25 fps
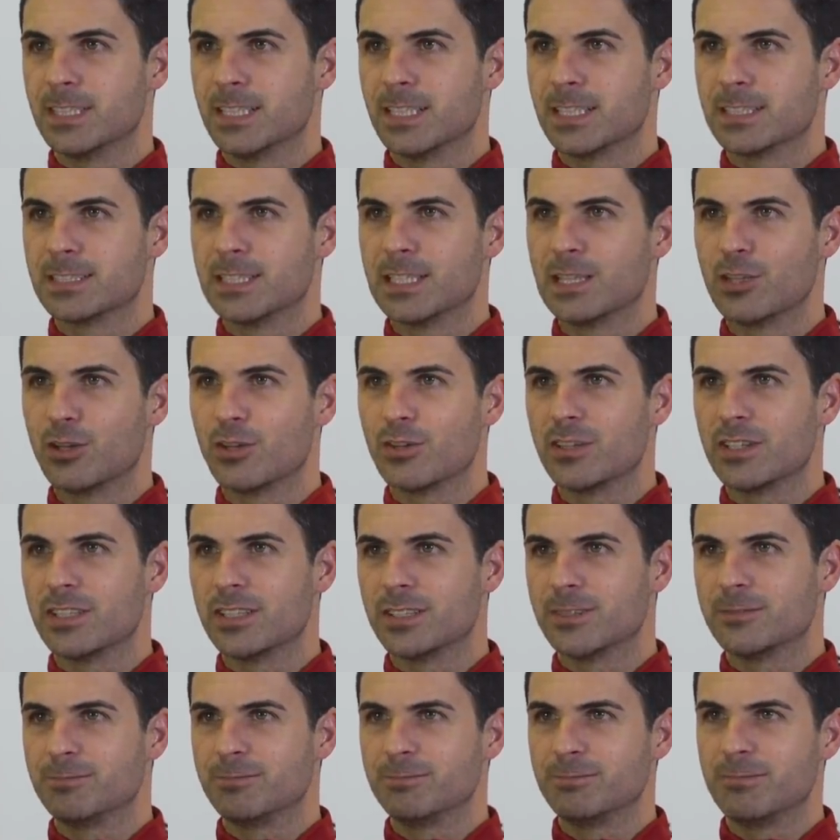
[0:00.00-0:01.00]
still not
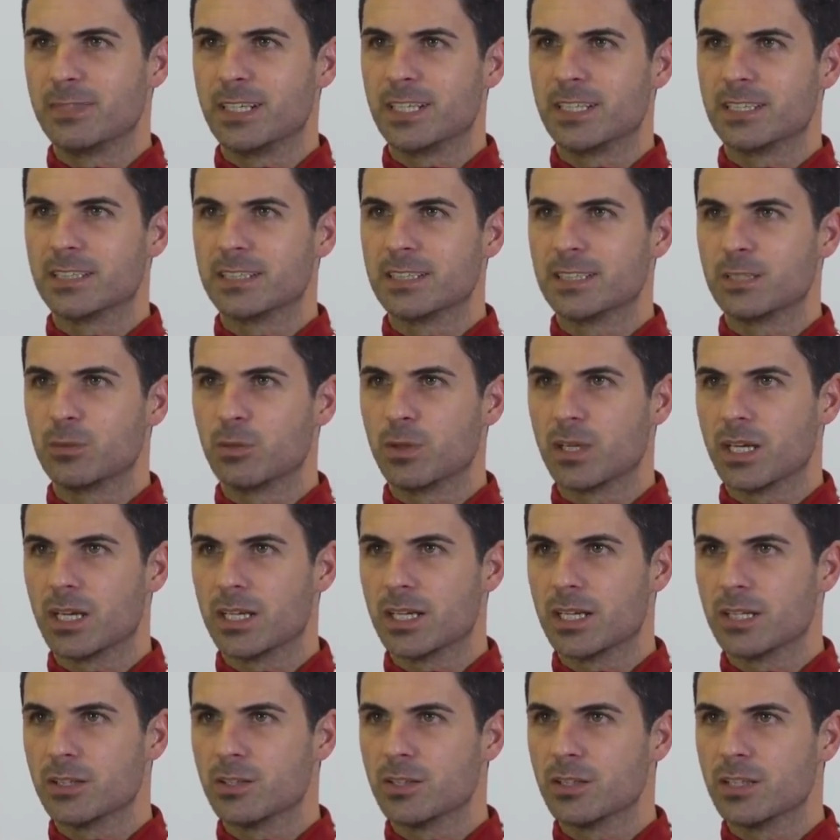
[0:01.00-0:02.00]
there, and uh, we
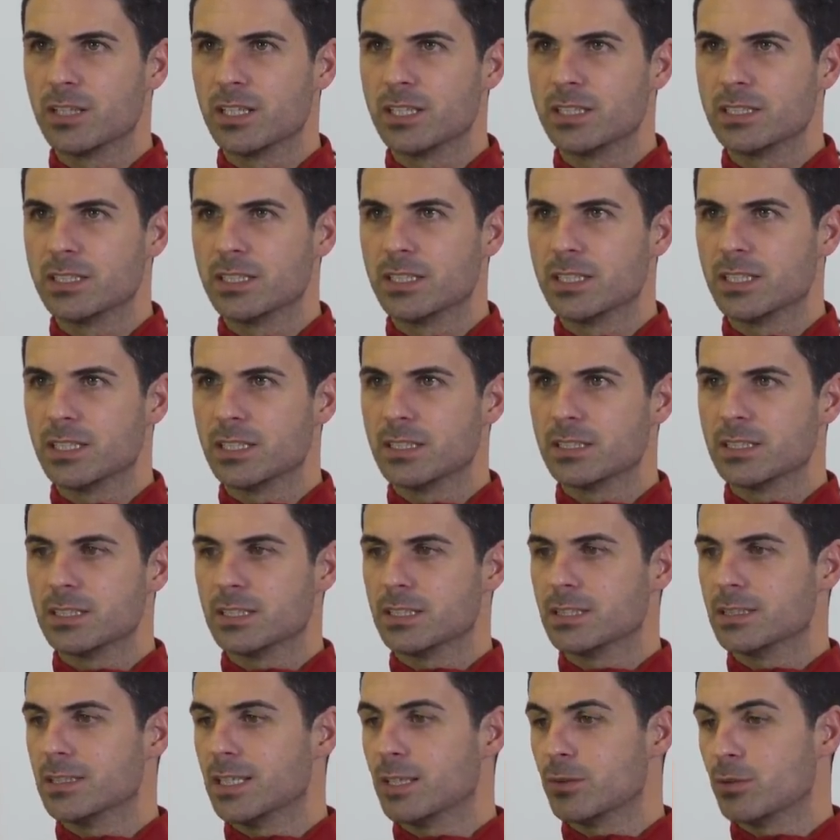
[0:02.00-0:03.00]
had another incident,
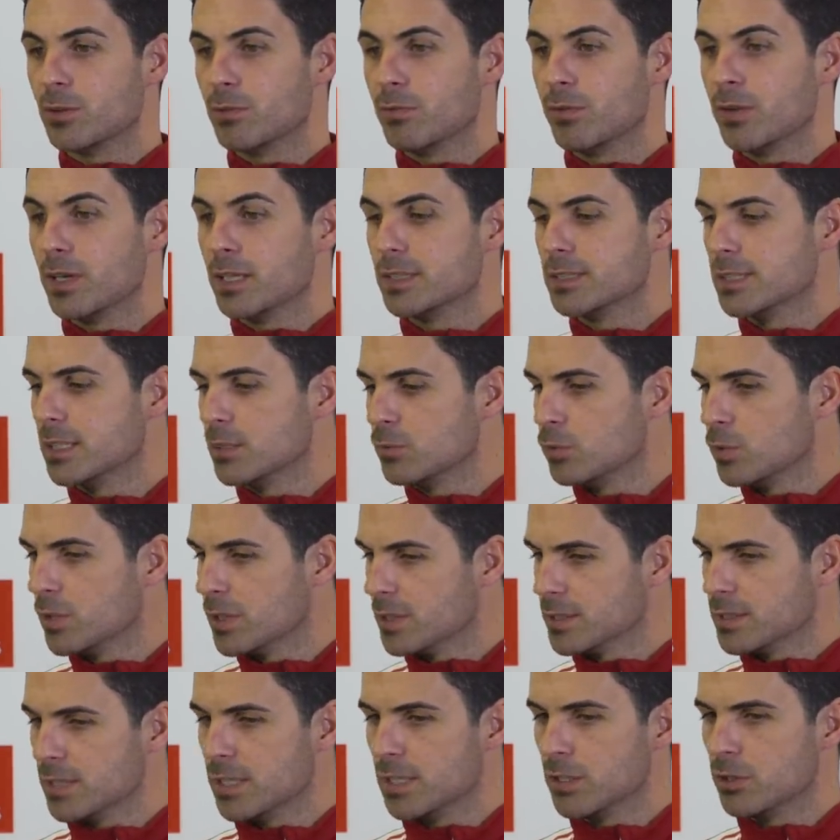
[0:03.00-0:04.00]
and uh, that reflects that we
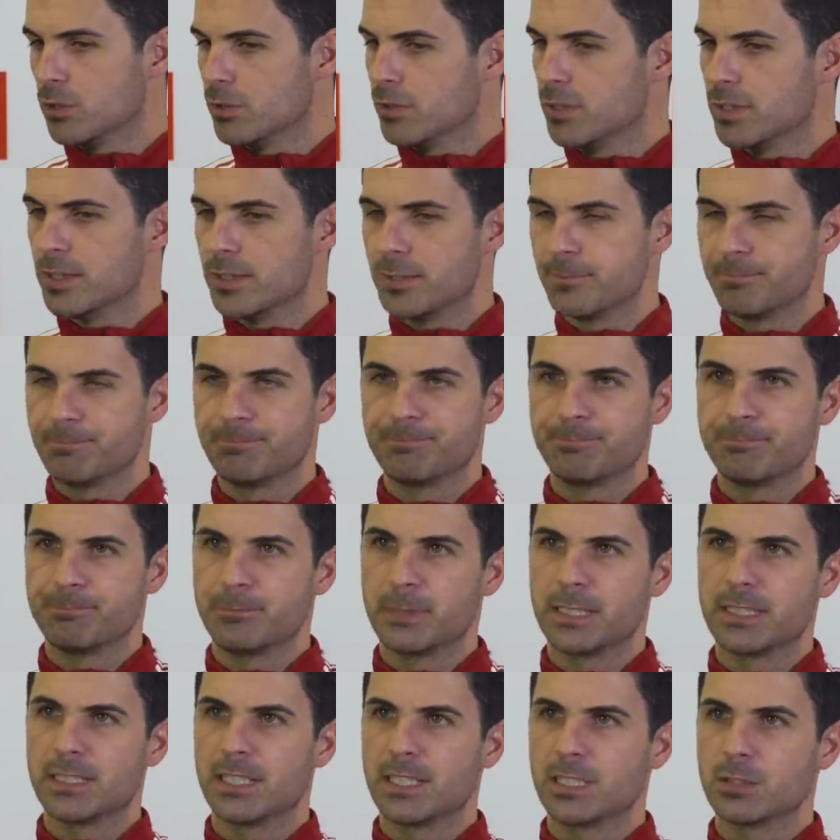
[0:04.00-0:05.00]
are still not there.
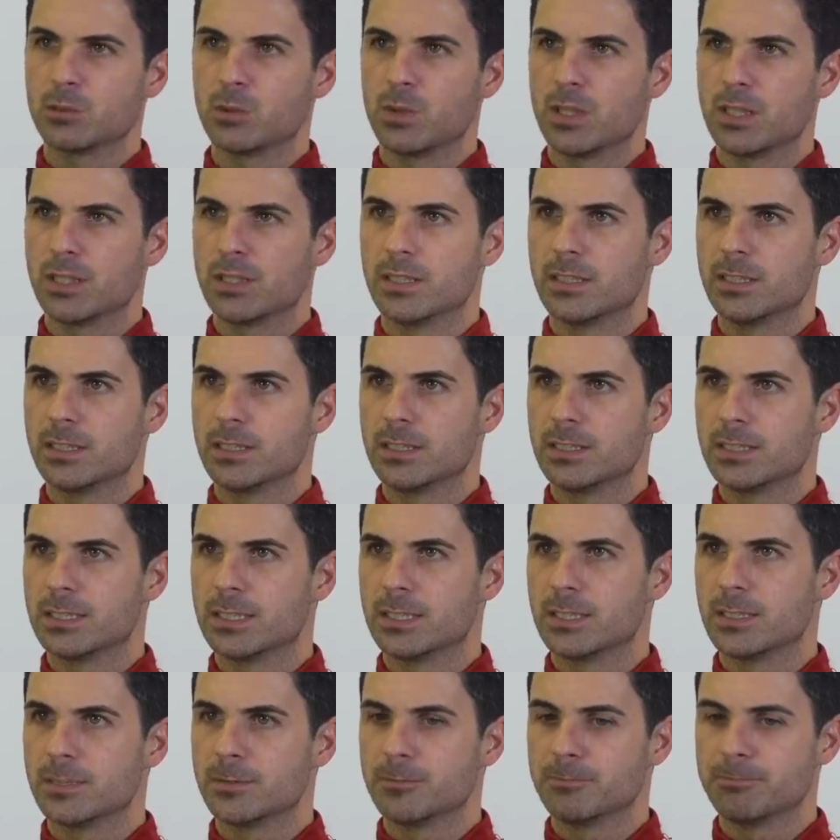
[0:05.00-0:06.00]
But that's why it's
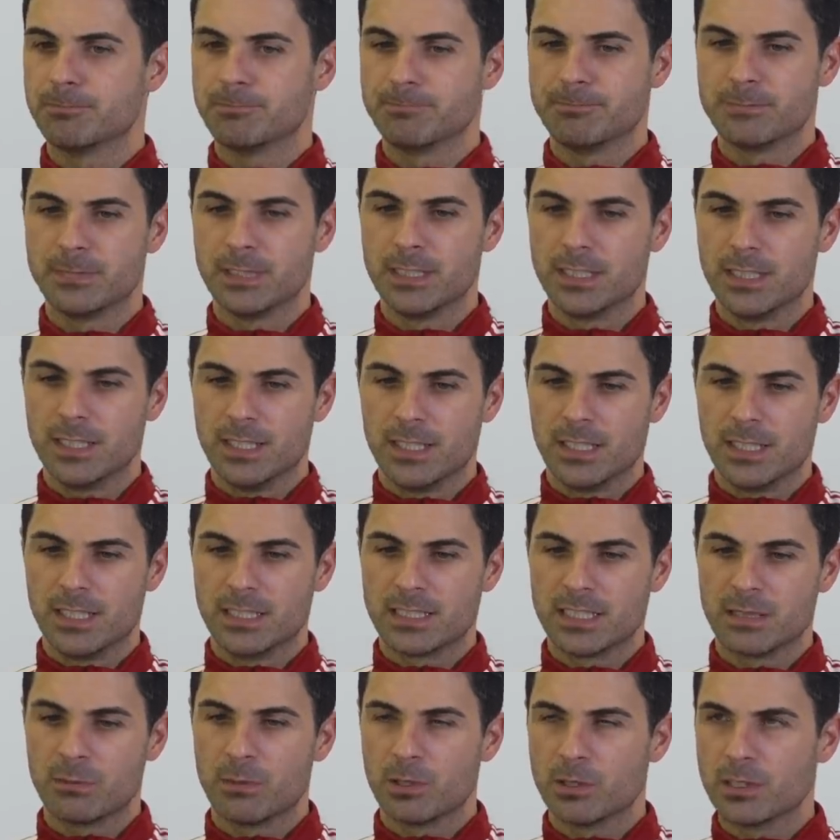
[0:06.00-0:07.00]
um,
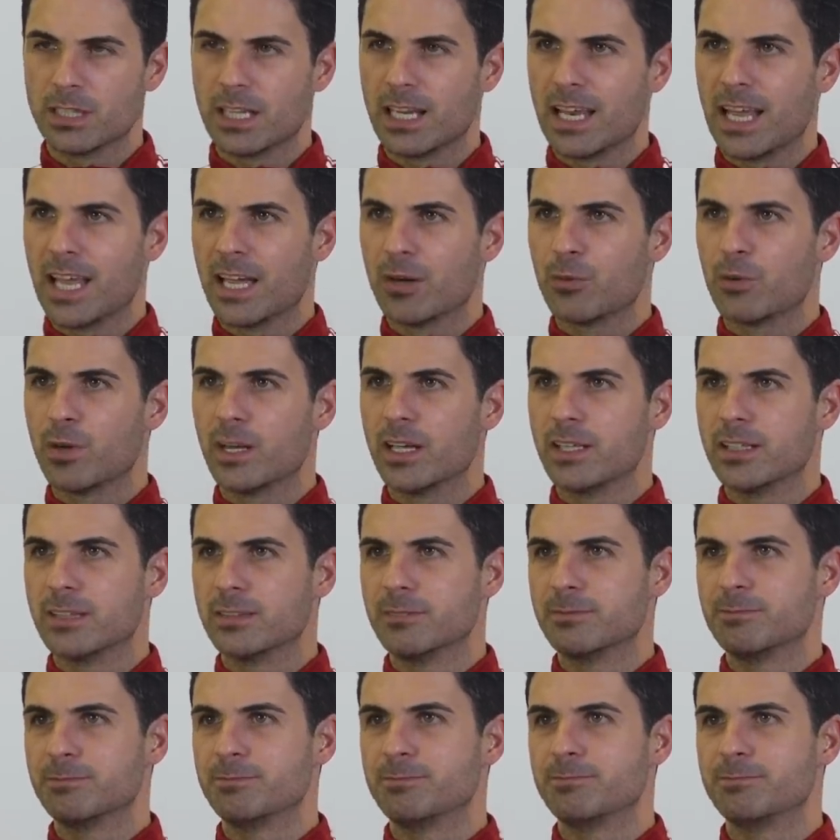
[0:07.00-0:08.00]
it's about the light rain
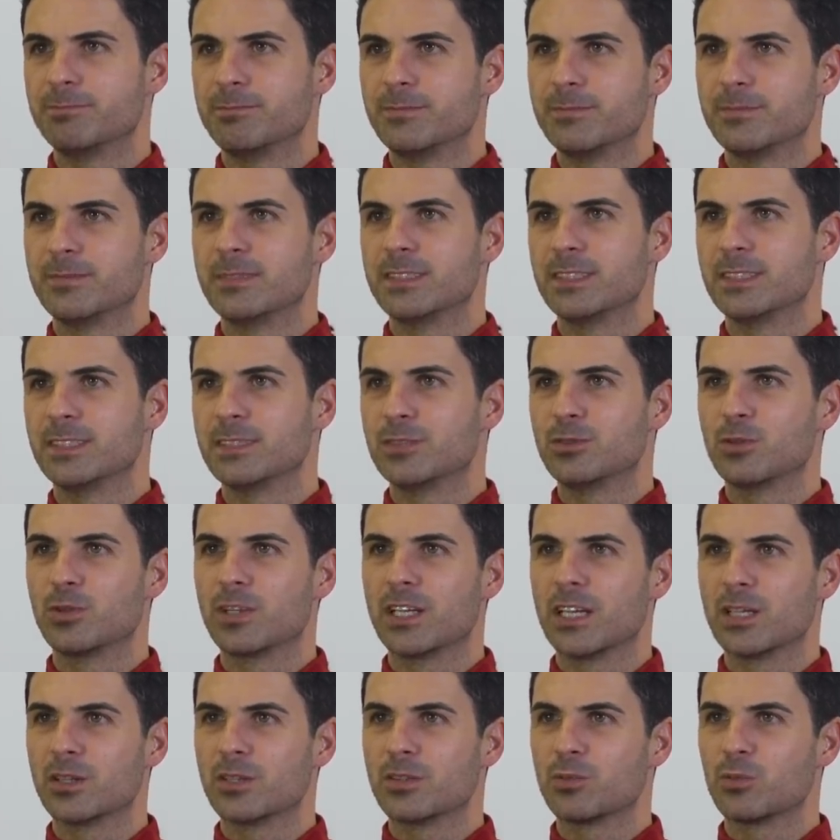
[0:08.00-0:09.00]
to
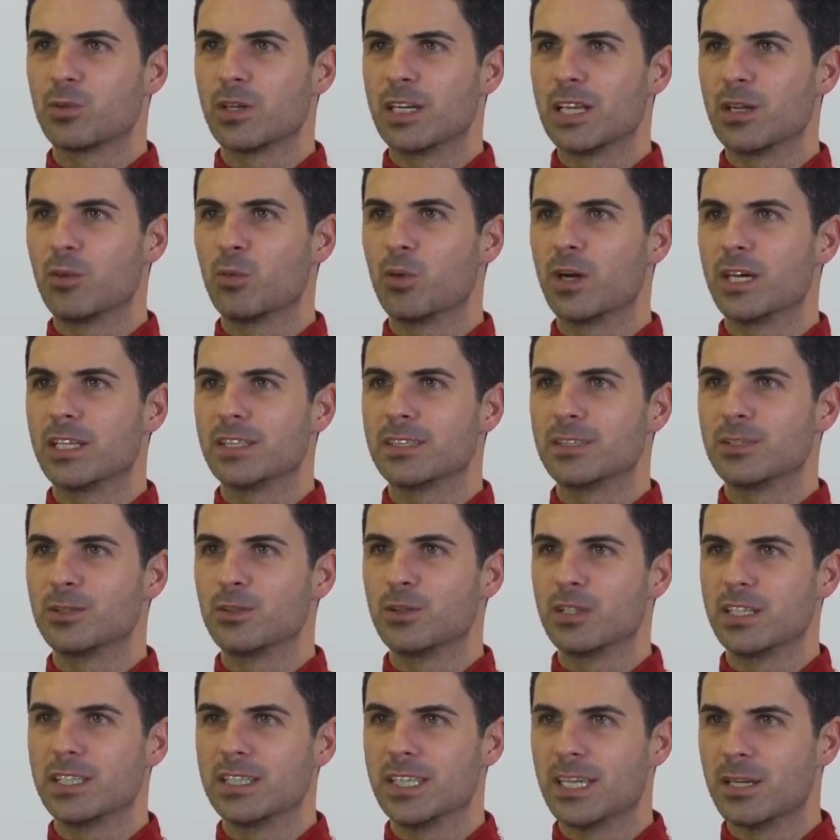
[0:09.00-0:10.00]
get really wet you
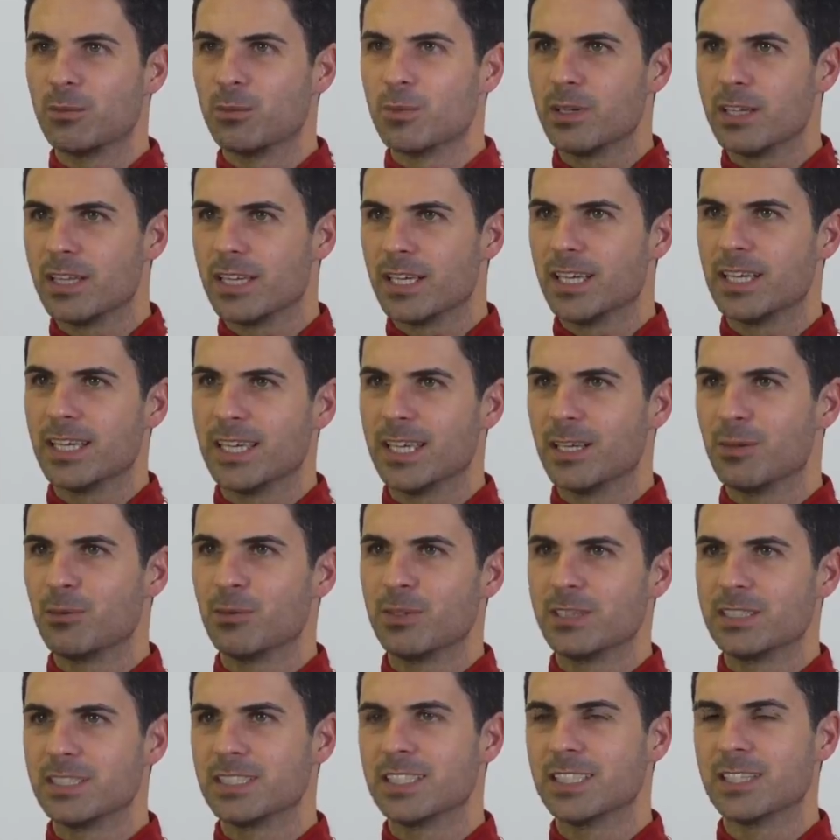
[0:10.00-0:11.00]
need every day
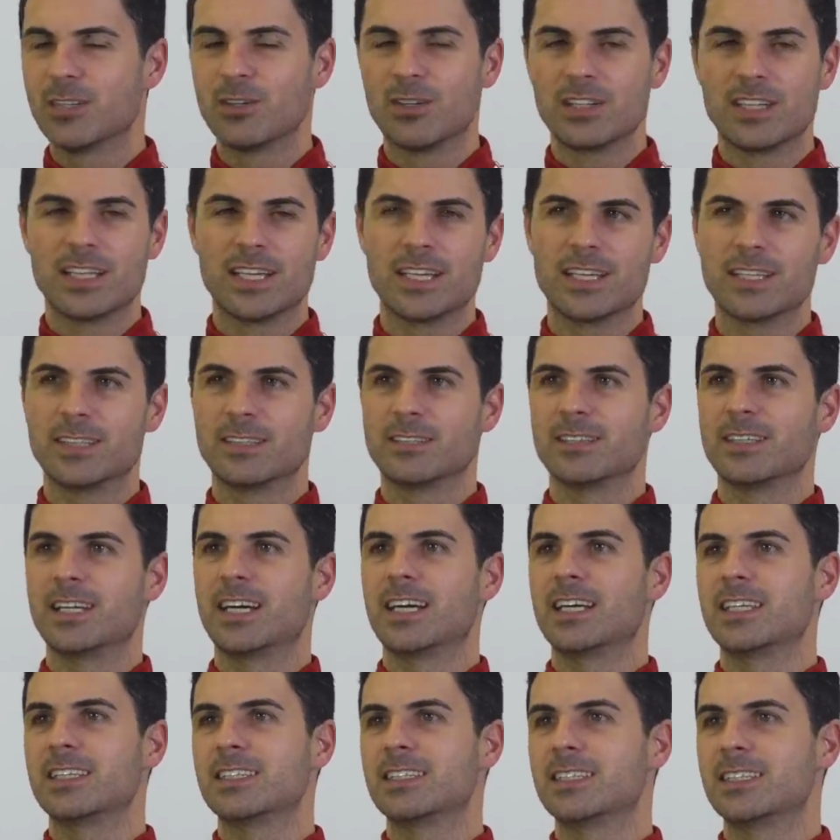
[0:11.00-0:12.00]
every single day
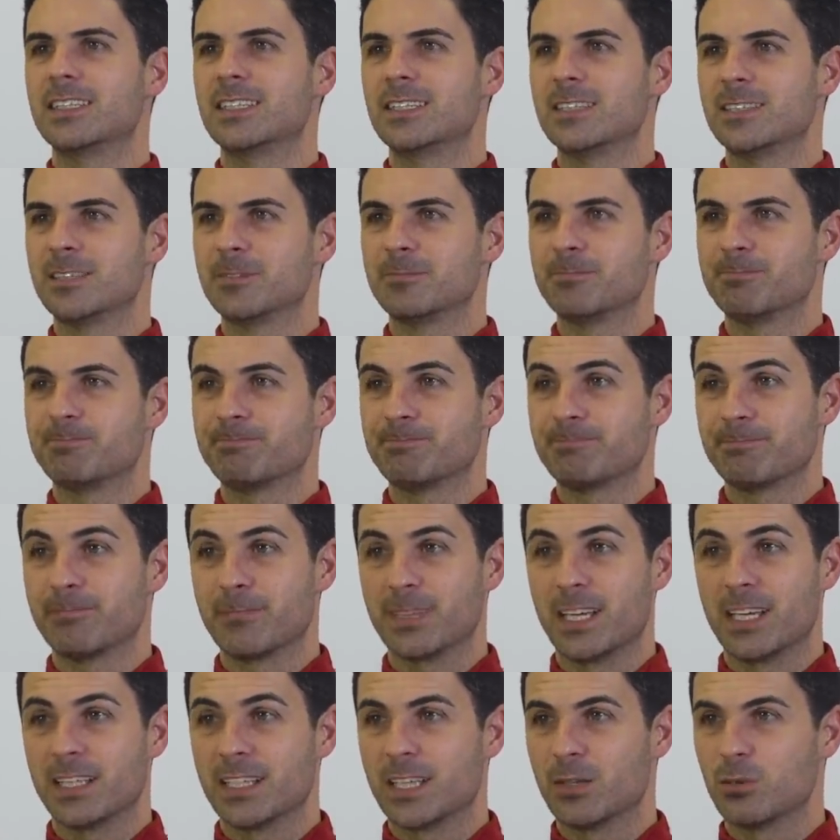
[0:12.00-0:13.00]
and um,
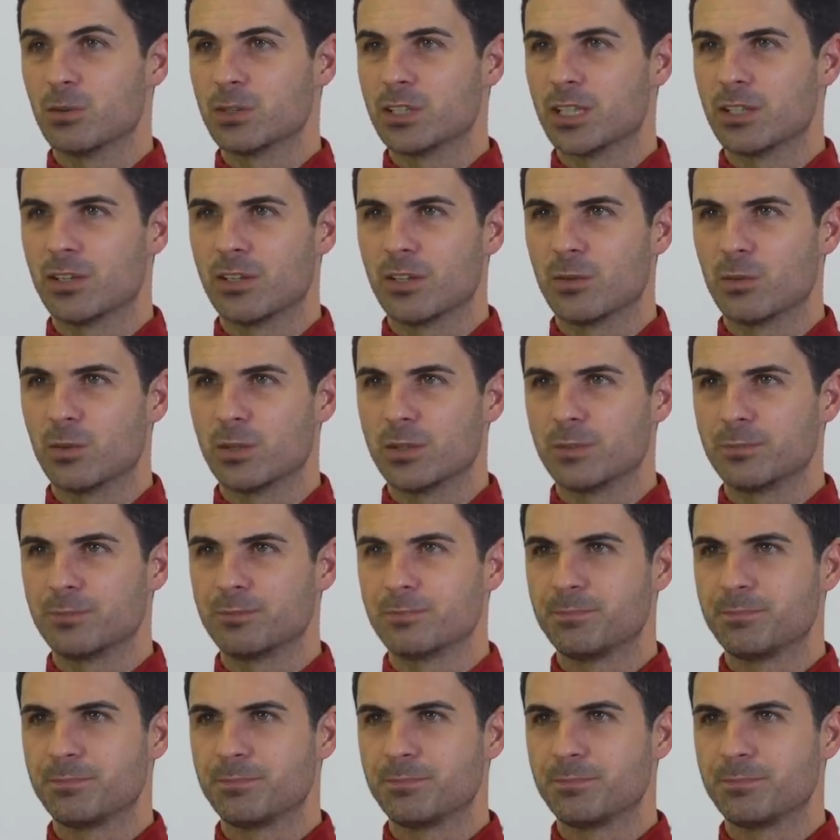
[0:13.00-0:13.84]
and that was another one